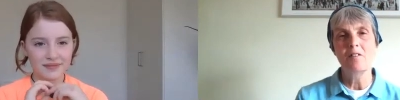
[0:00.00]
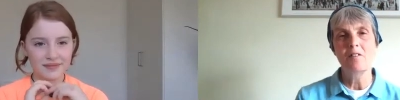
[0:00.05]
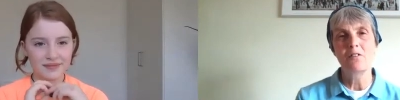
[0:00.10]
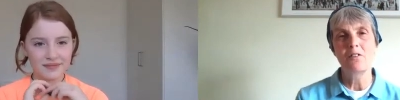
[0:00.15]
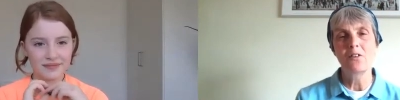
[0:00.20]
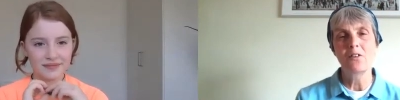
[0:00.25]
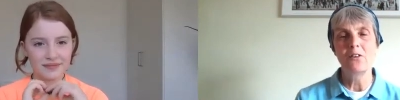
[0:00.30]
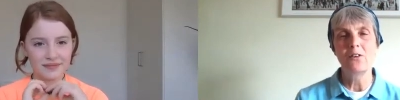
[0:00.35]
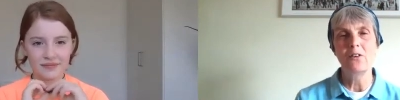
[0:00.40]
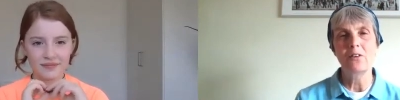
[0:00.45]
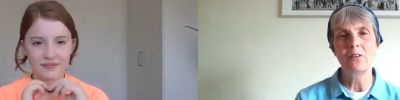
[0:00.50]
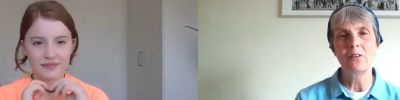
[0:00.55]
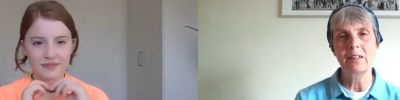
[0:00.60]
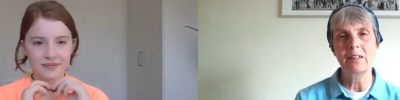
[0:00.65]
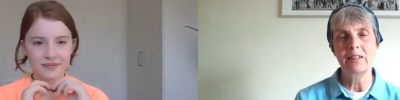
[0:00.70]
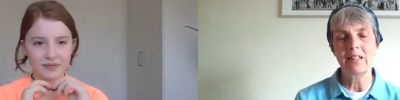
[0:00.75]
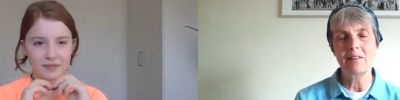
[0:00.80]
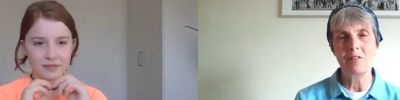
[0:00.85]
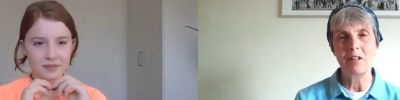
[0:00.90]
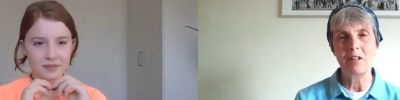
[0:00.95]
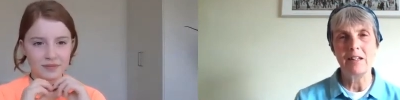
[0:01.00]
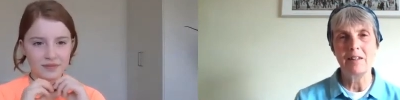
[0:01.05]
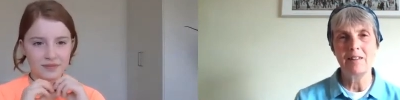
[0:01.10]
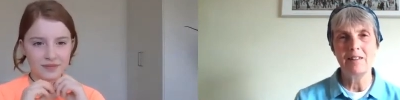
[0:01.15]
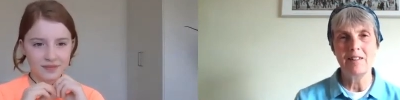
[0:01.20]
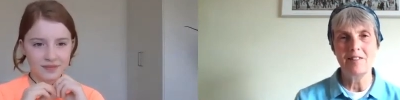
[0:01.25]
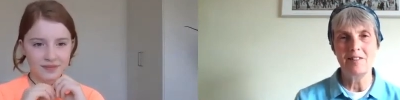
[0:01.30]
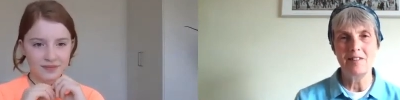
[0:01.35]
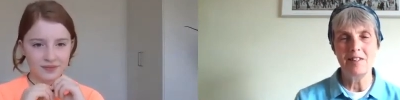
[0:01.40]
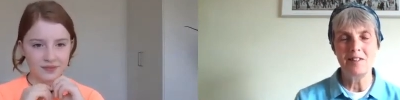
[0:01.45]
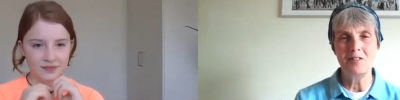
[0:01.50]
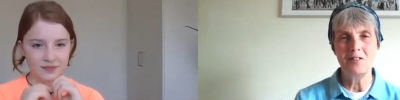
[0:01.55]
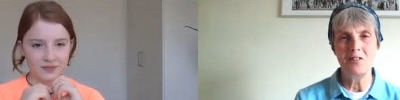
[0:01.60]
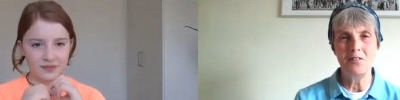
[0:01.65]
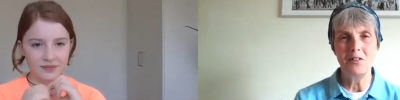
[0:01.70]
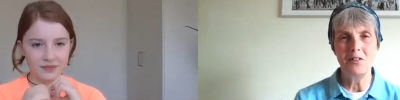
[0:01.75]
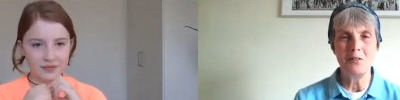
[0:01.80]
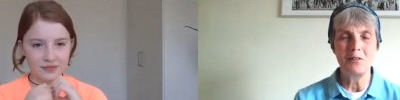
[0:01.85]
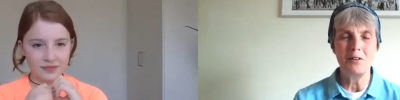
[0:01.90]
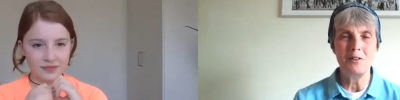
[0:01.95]
Speaker 1: for giving this
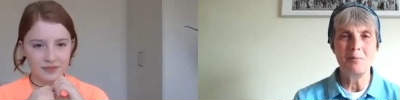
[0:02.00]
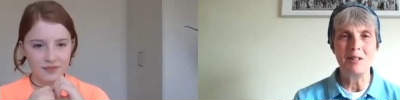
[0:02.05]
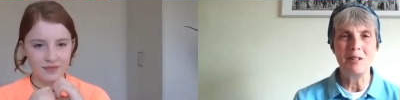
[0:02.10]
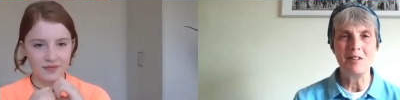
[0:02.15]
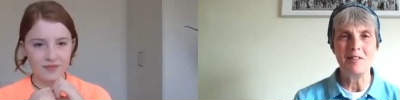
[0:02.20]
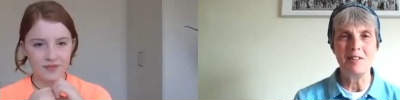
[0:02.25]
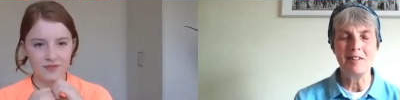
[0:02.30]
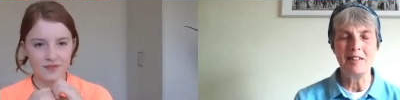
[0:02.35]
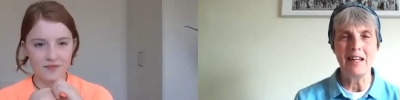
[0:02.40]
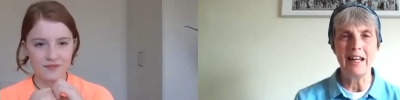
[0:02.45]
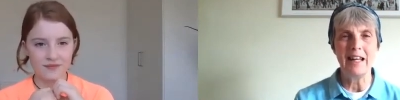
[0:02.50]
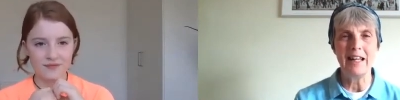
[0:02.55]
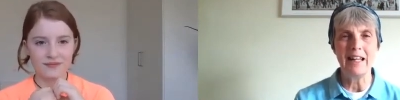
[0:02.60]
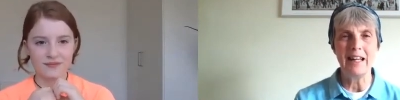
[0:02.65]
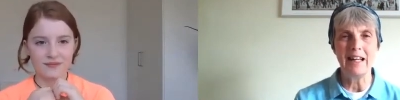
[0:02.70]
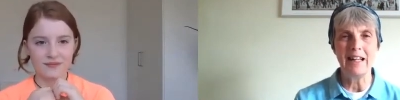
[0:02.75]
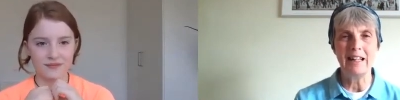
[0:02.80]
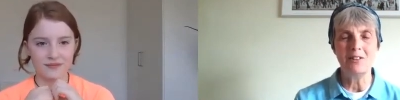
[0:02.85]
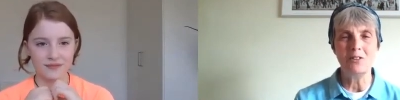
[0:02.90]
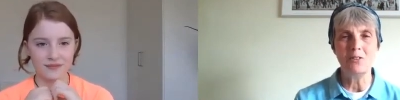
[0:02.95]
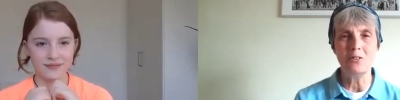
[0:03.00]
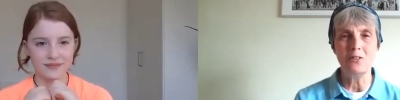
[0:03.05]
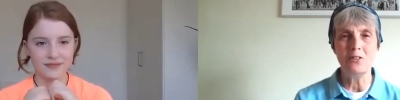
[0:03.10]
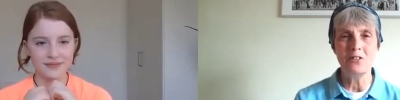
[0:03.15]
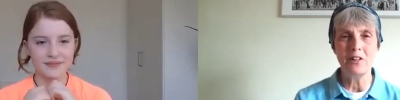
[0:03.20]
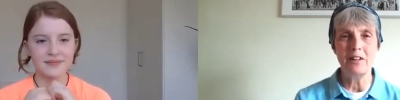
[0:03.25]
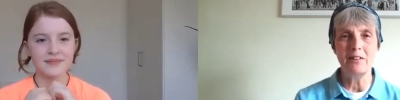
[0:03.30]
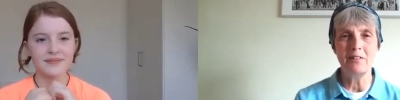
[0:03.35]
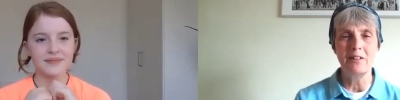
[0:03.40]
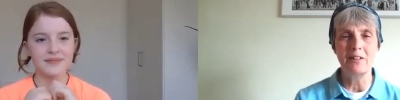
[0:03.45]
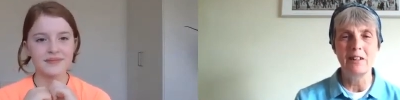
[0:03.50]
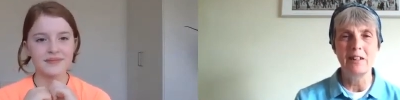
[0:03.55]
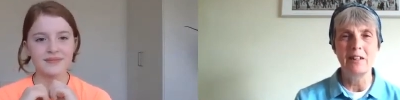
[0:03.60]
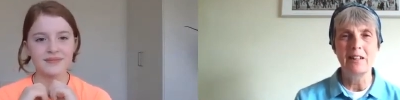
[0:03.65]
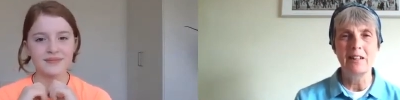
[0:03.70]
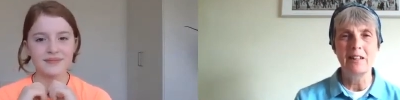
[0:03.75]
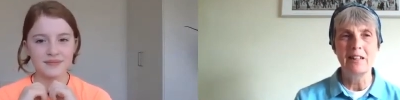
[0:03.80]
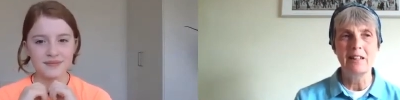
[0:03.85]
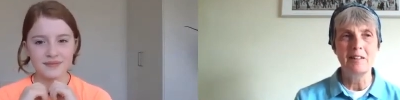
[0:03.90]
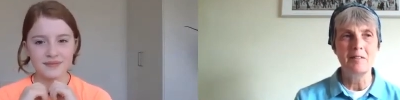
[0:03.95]
interview with me today and also
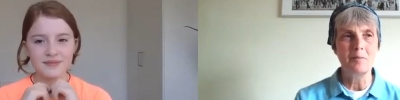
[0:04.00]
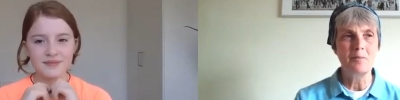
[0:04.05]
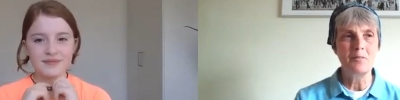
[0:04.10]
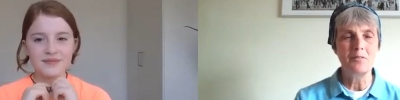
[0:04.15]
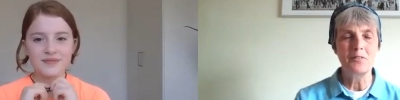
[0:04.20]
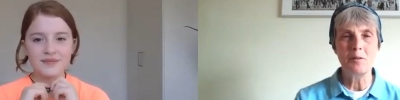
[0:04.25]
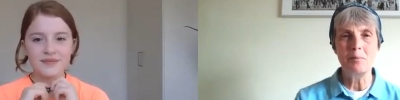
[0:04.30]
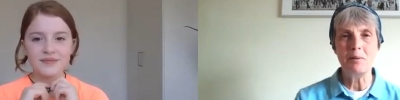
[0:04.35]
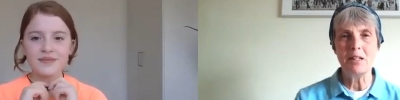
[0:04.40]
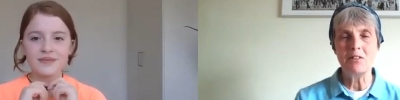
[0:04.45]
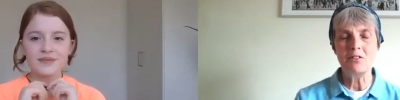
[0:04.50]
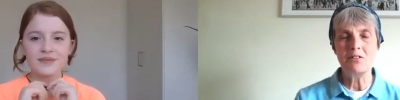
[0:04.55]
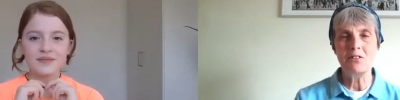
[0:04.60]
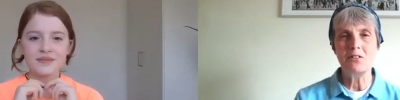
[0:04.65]
for being